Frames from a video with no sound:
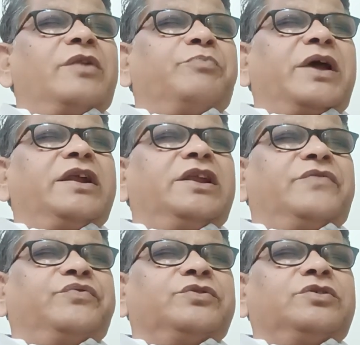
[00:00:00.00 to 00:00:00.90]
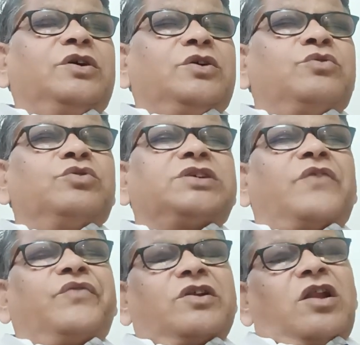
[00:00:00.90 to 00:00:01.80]
plaintiff who
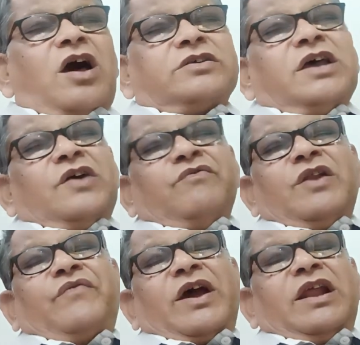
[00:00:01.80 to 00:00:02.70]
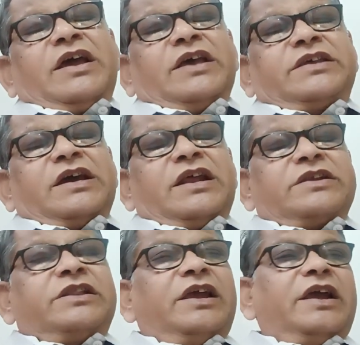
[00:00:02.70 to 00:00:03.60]
suffered loss will file a case
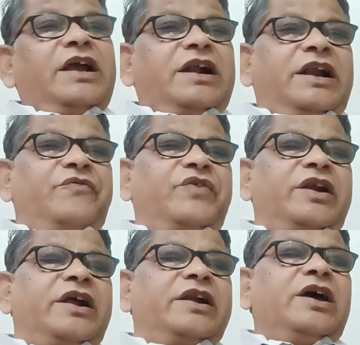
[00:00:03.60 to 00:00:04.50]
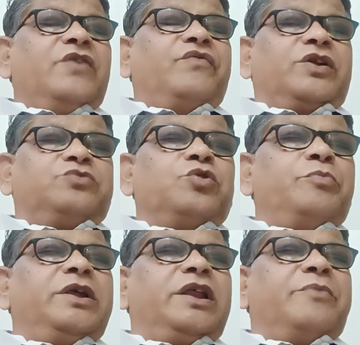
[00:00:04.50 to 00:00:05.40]
against the defendant for so
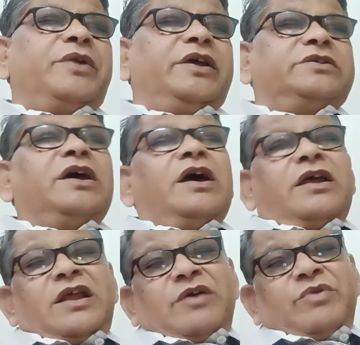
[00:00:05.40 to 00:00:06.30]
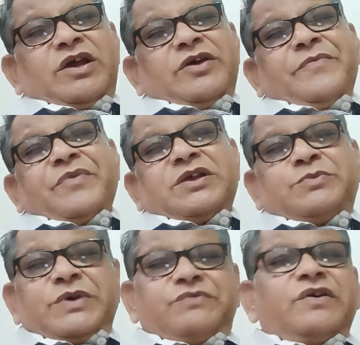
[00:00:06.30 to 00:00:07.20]
many remedies, namely
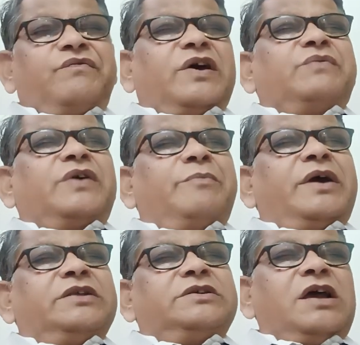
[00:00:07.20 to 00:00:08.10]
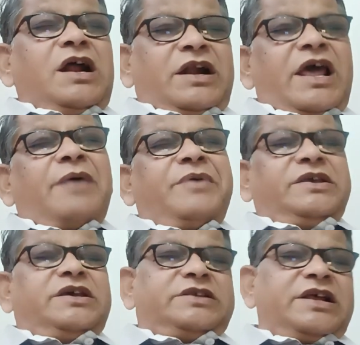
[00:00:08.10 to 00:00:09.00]
specific performance,
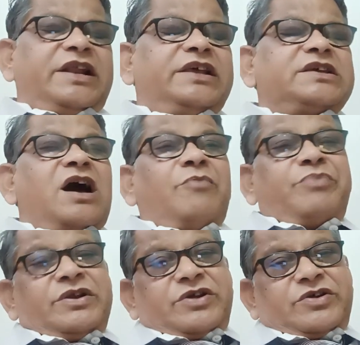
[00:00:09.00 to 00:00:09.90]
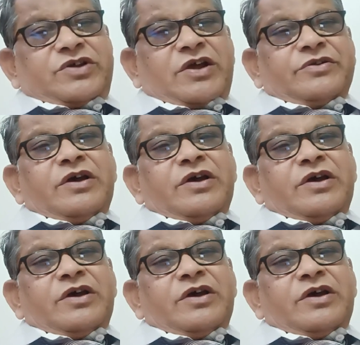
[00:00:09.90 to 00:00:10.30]
damages, that is compensation,